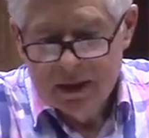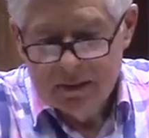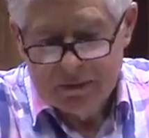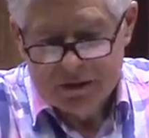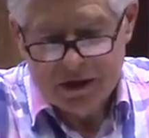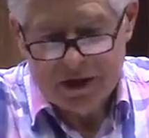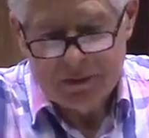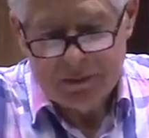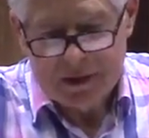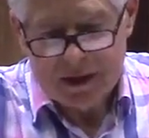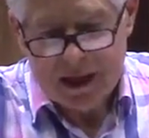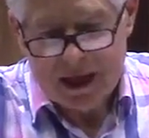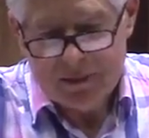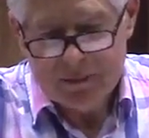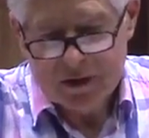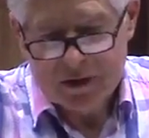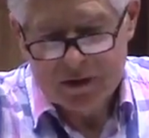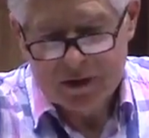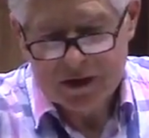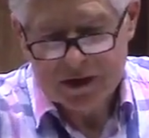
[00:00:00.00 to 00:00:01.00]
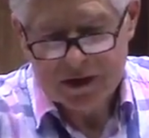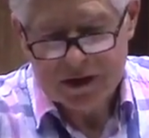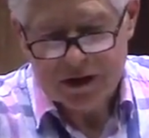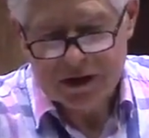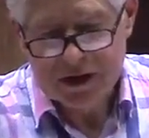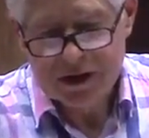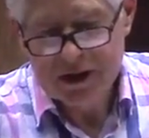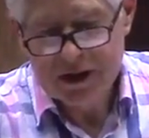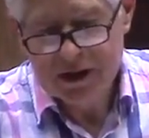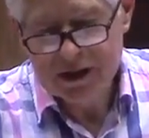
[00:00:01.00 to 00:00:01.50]
She became a Christian.
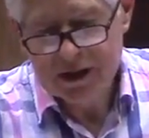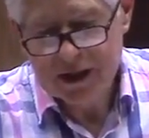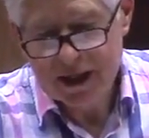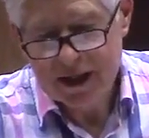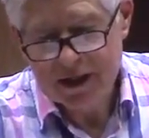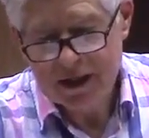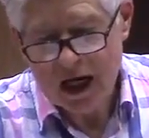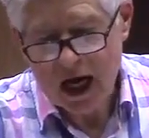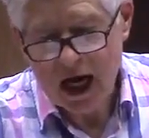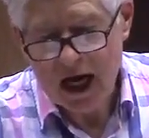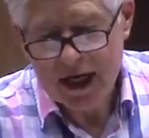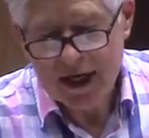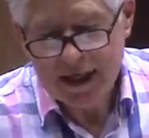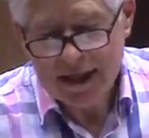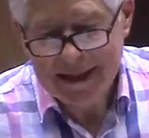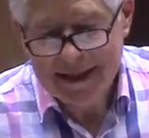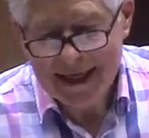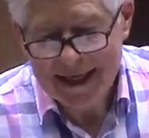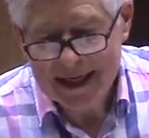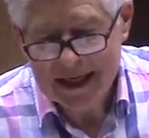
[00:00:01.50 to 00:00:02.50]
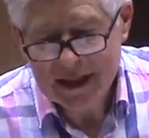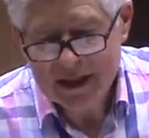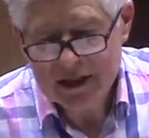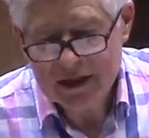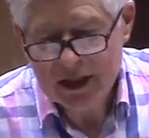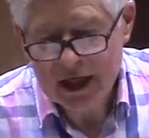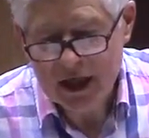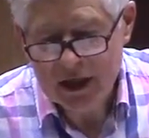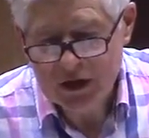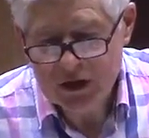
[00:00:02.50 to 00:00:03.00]
She said, I
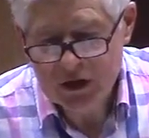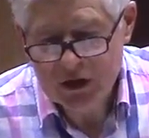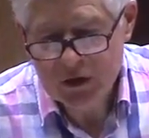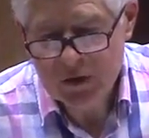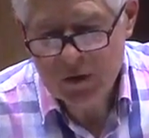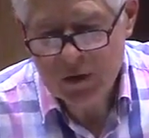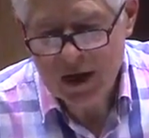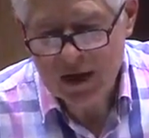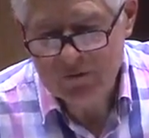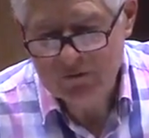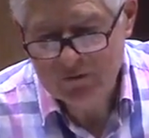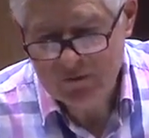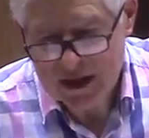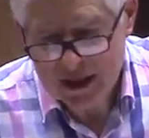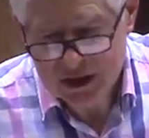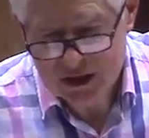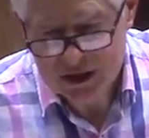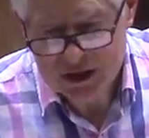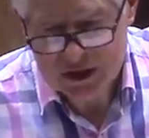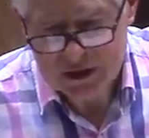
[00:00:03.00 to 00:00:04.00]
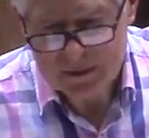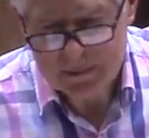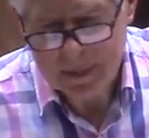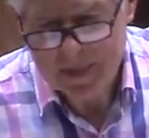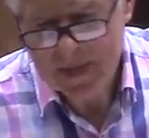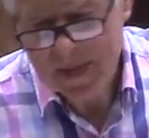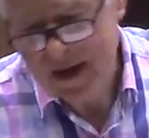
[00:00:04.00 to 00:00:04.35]
gained a new affection,